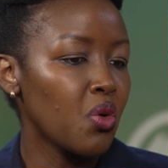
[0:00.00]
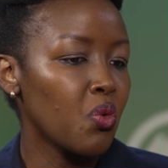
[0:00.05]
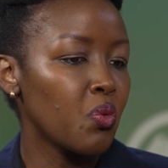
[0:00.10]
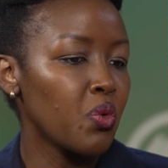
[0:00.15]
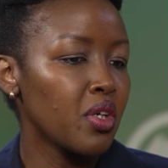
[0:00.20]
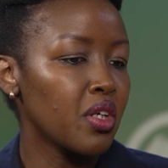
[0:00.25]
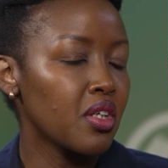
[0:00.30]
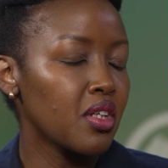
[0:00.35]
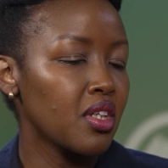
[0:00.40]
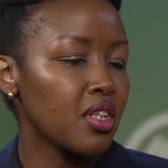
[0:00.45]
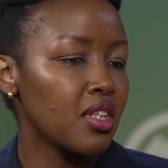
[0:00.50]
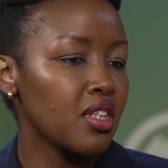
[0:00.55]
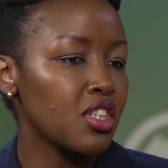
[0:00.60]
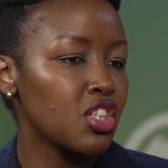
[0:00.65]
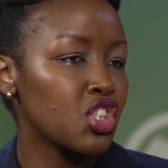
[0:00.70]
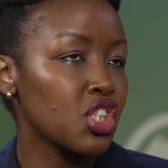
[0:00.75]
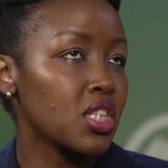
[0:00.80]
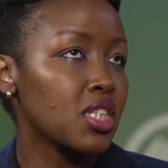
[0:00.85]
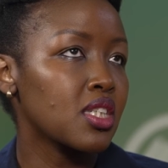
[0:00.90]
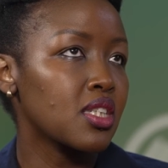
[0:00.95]
we
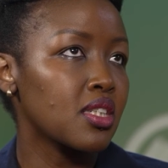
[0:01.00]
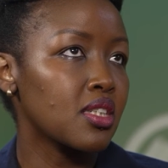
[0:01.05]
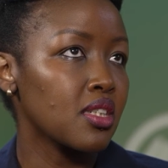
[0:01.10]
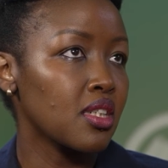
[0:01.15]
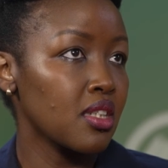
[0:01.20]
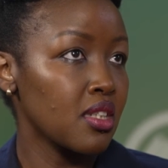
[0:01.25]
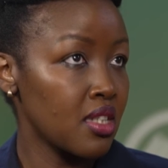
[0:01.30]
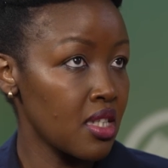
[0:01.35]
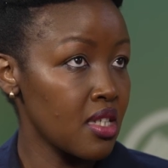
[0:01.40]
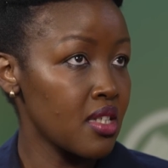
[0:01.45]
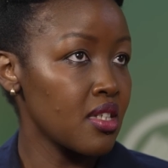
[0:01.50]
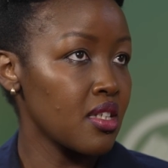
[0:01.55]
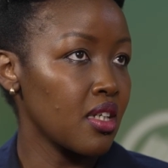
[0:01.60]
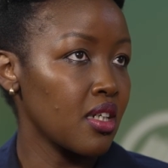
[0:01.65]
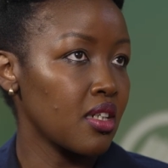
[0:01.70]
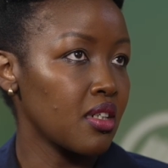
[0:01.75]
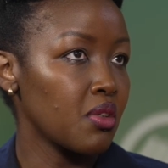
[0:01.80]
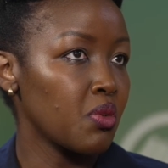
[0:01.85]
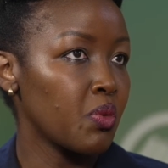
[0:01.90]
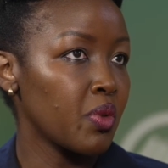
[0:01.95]
just uh, this
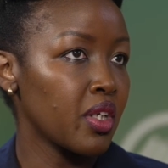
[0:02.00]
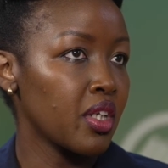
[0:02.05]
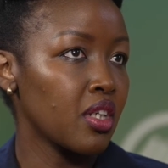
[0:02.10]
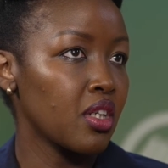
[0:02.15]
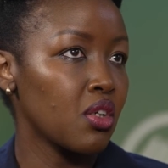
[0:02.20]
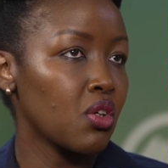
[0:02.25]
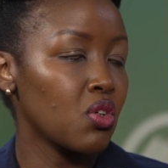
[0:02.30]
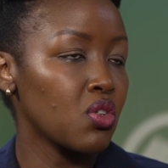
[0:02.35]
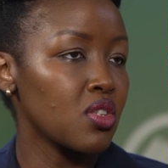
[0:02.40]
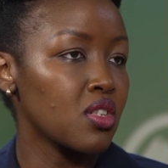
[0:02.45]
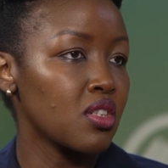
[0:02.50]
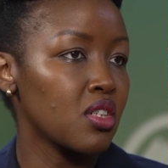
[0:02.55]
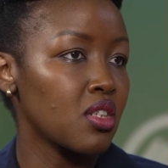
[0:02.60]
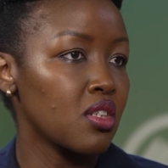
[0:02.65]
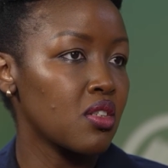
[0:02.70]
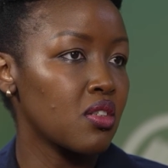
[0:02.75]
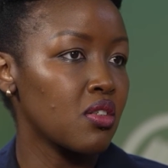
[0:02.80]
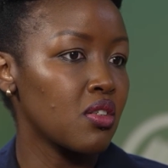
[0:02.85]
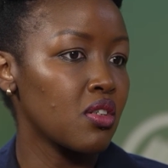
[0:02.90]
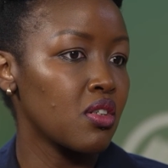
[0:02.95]
year we
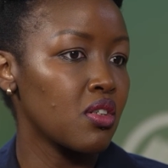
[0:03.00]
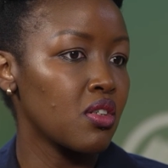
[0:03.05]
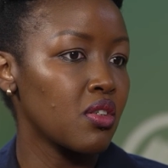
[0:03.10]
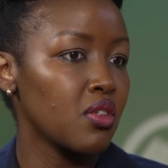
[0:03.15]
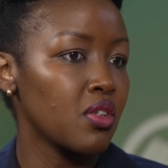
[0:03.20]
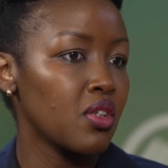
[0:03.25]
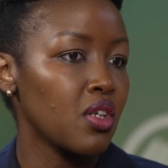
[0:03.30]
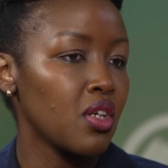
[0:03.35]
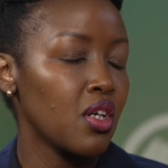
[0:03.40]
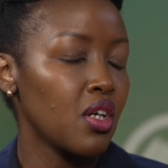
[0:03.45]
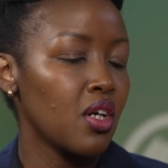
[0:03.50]
hosted the